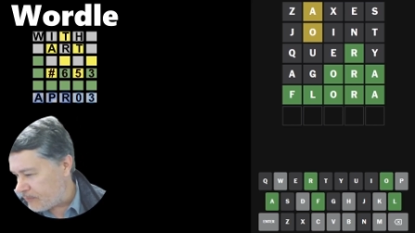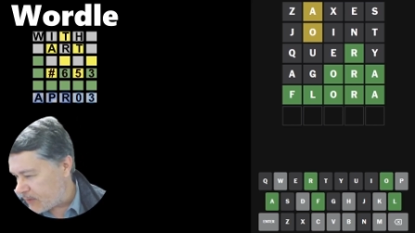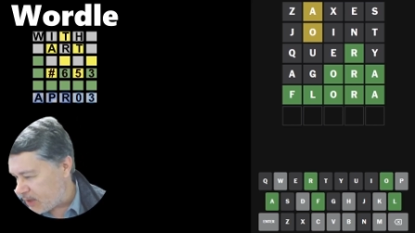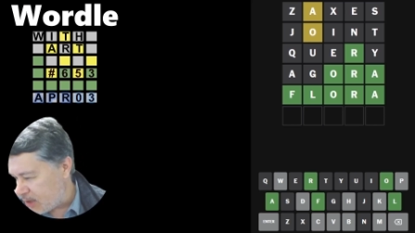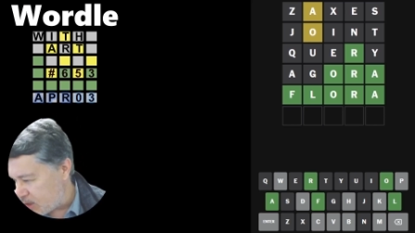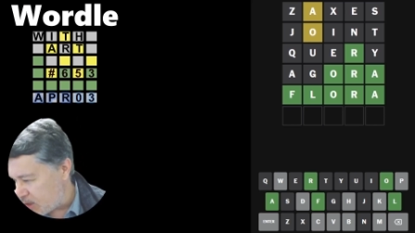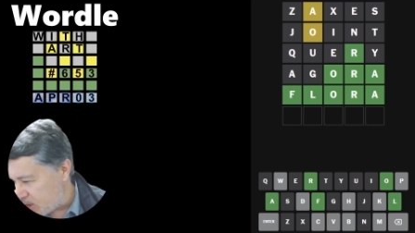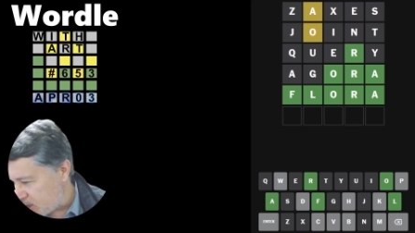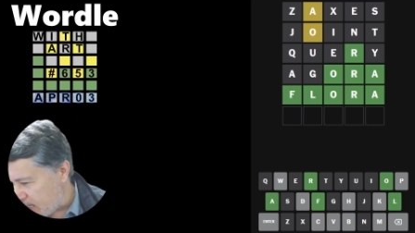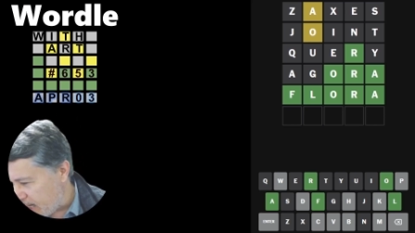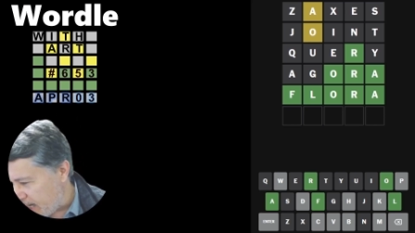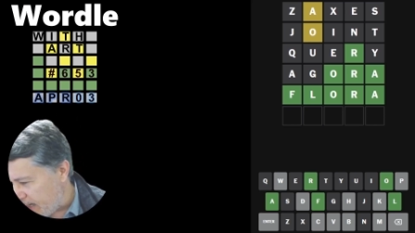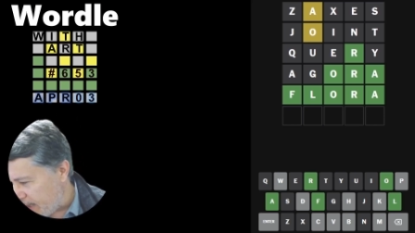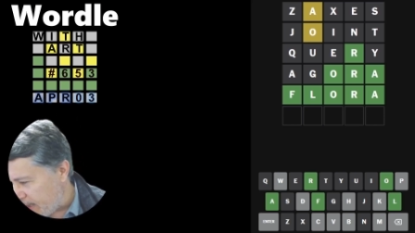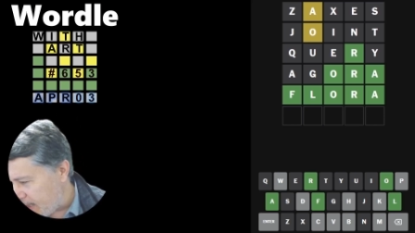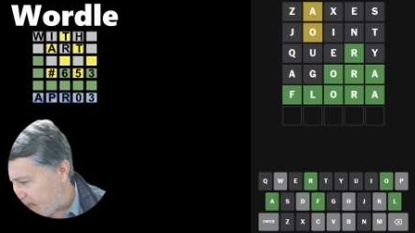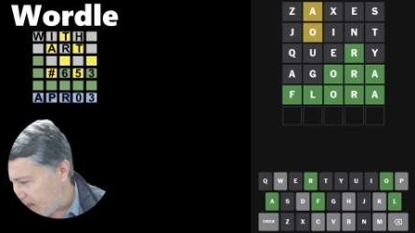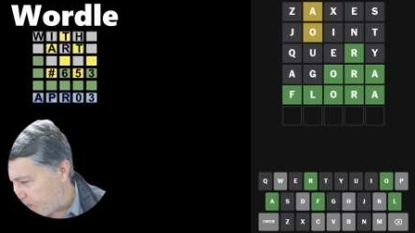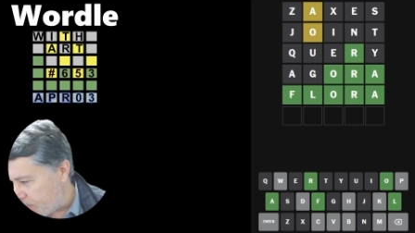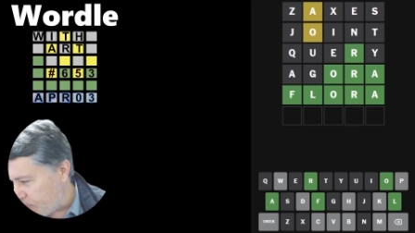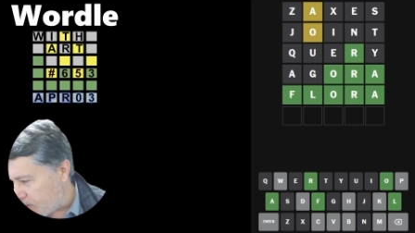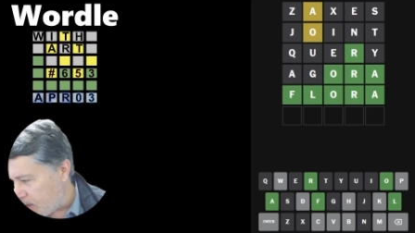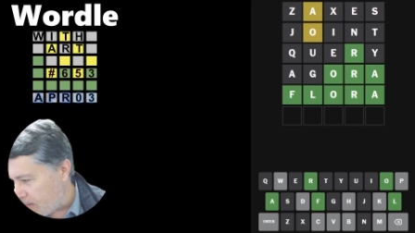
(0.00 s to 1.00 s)
aside
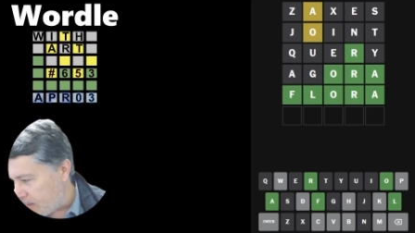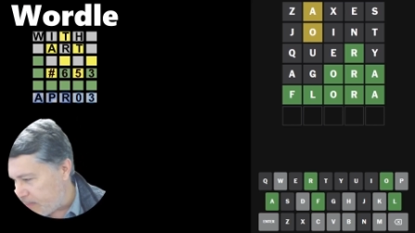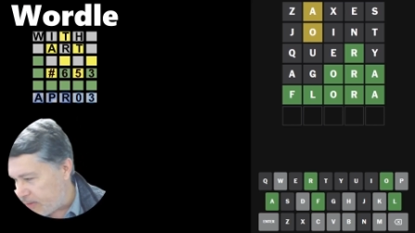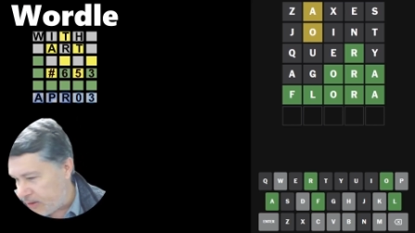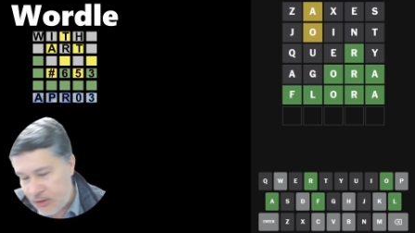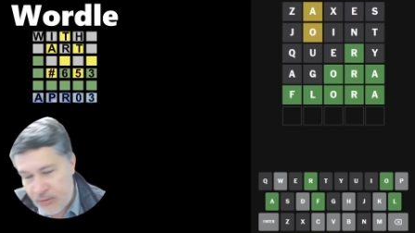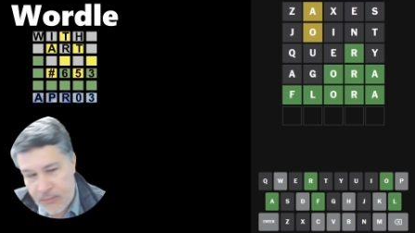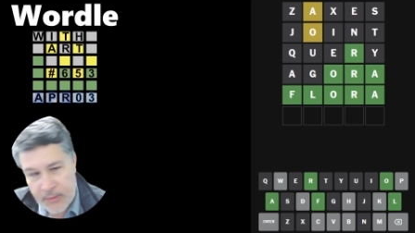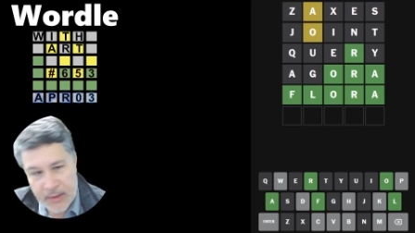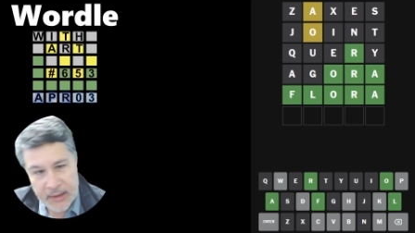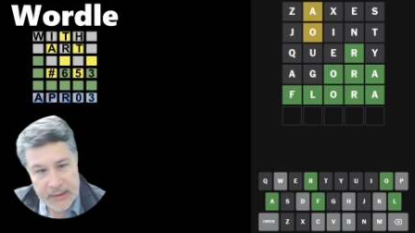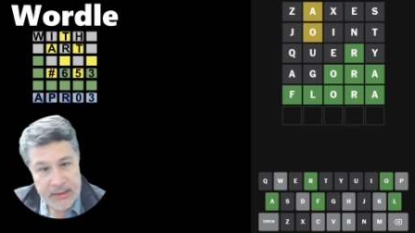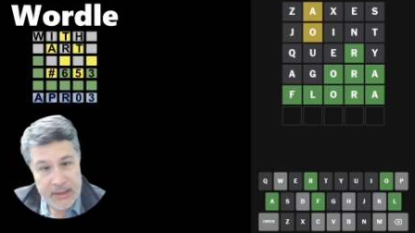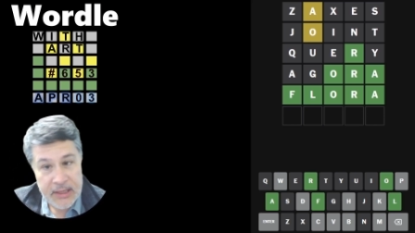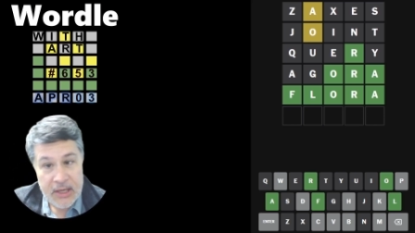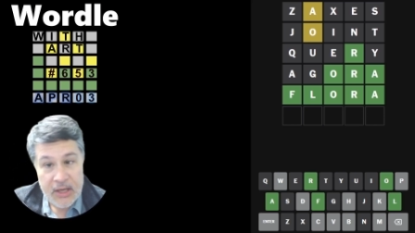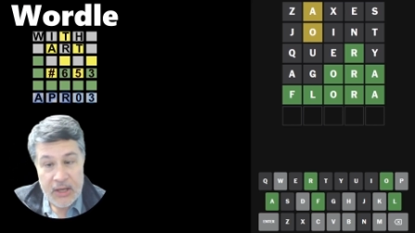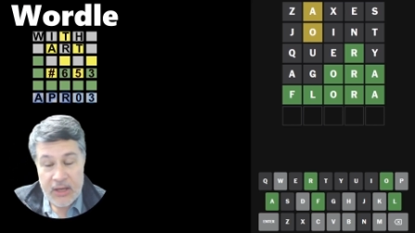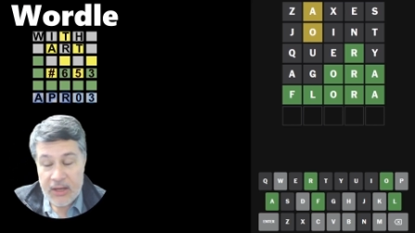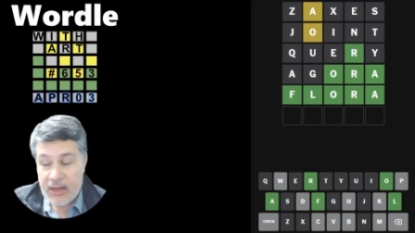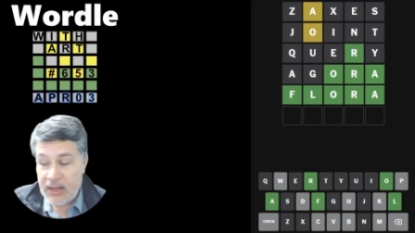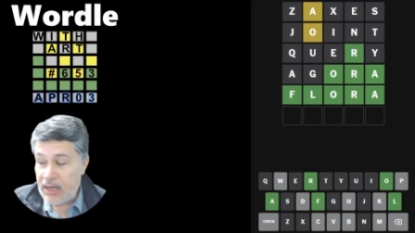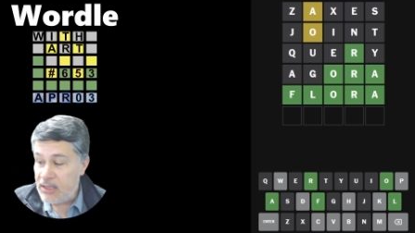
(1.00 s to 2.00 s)
and pull up a new one
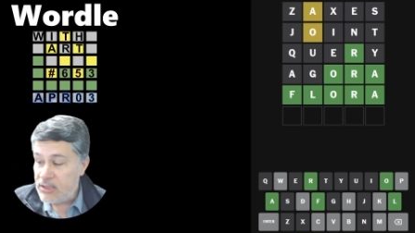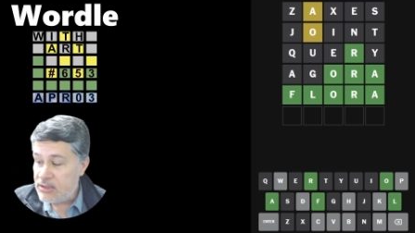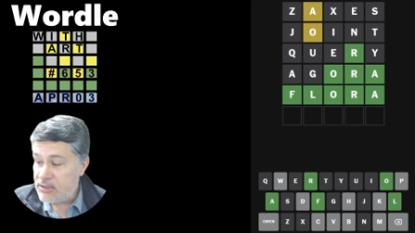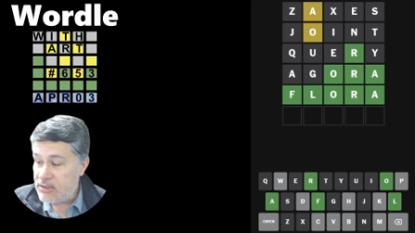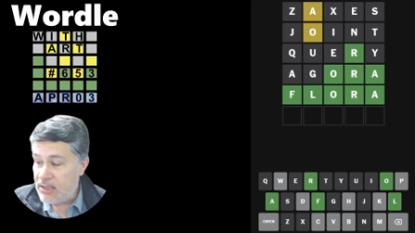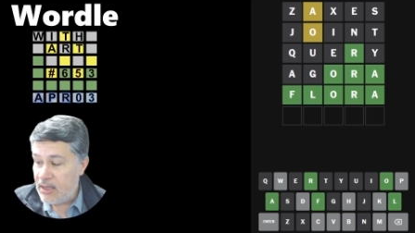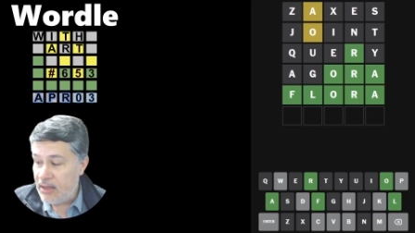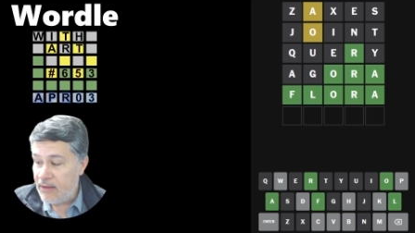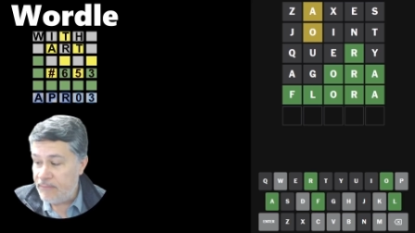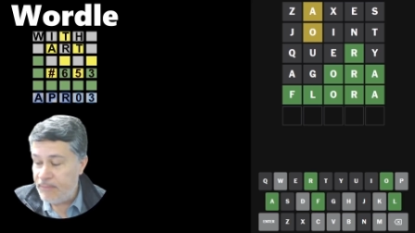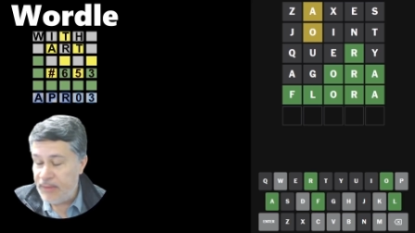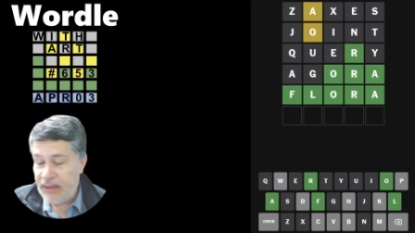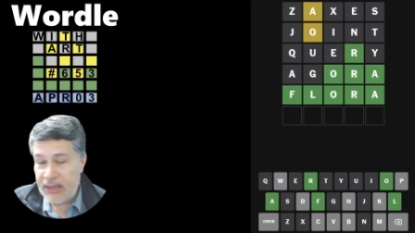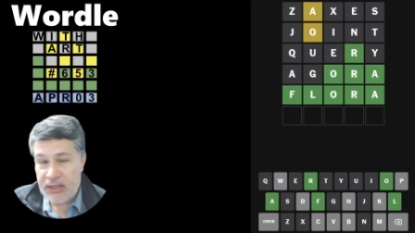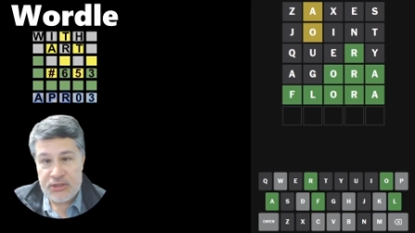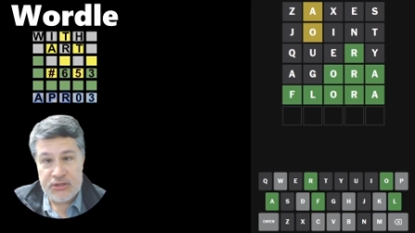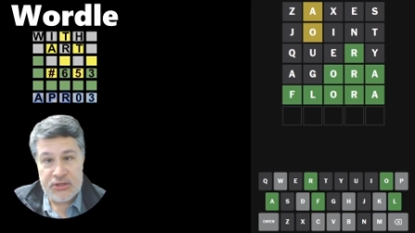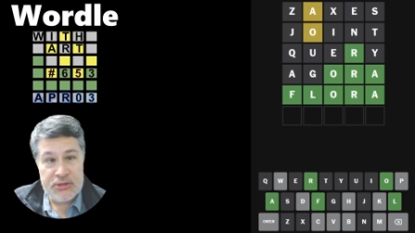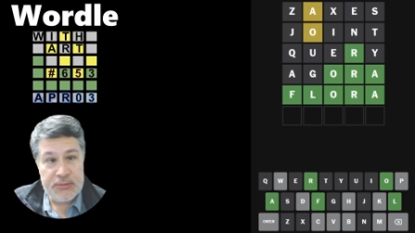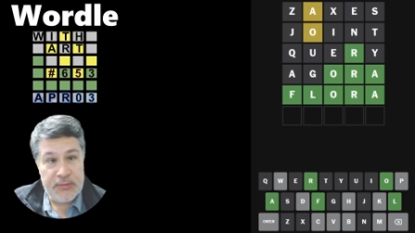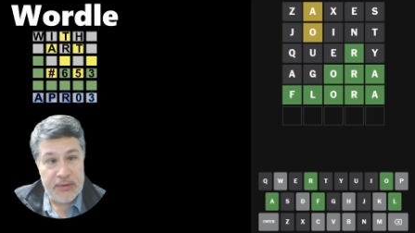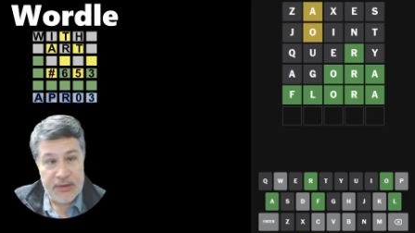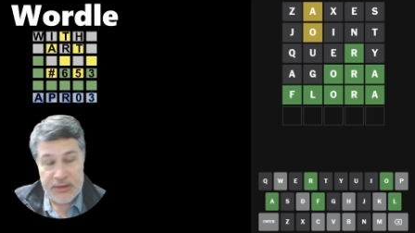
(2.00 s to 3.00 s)
because a picture
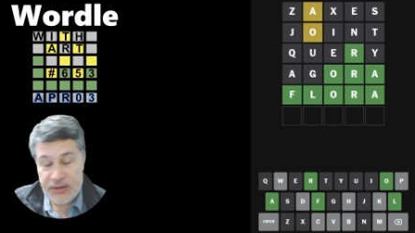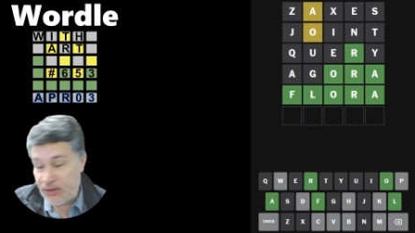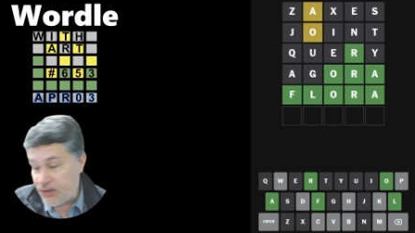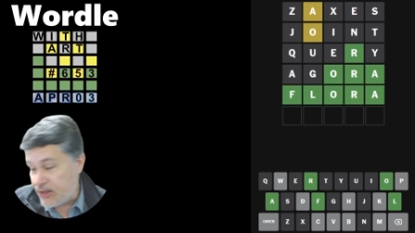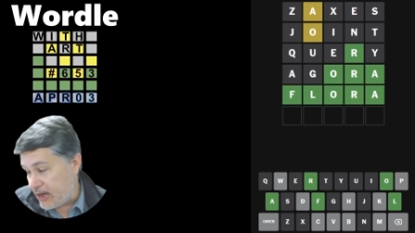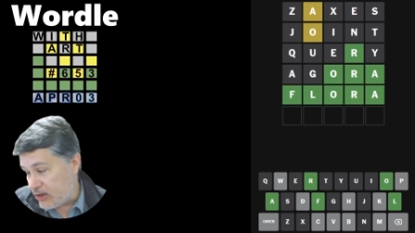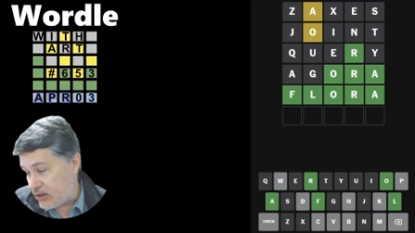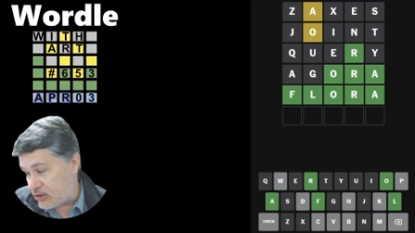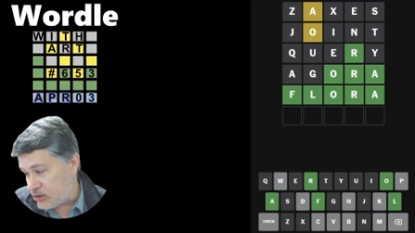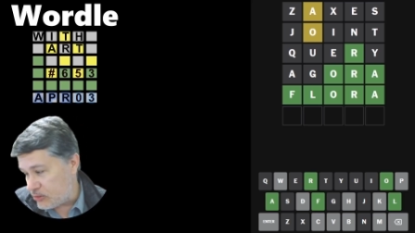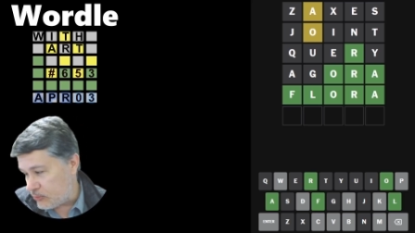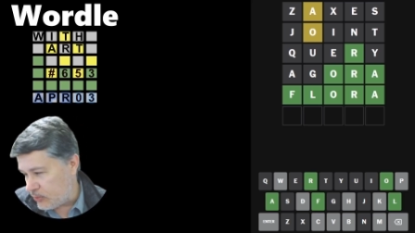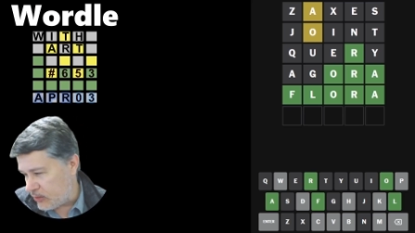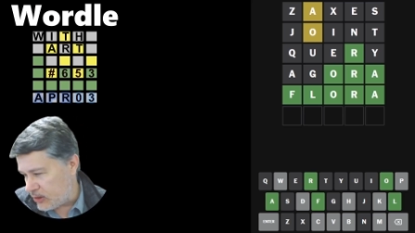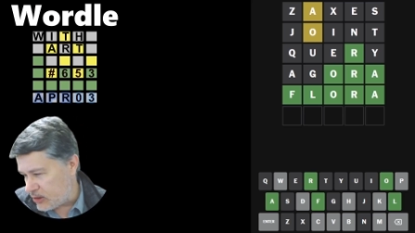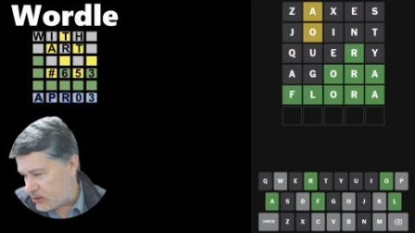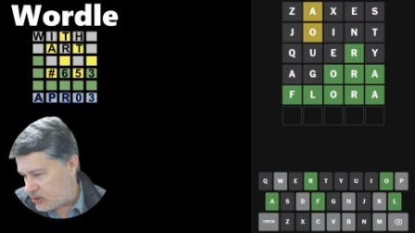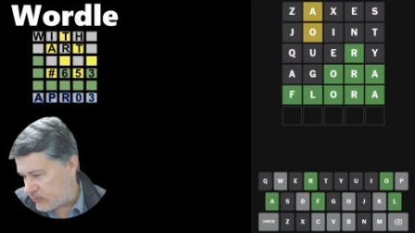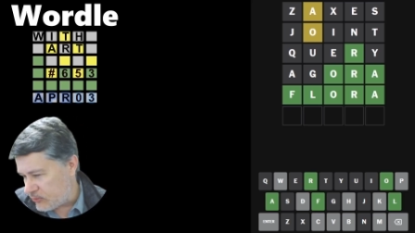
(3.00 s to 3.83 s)
is worth 1,000 words,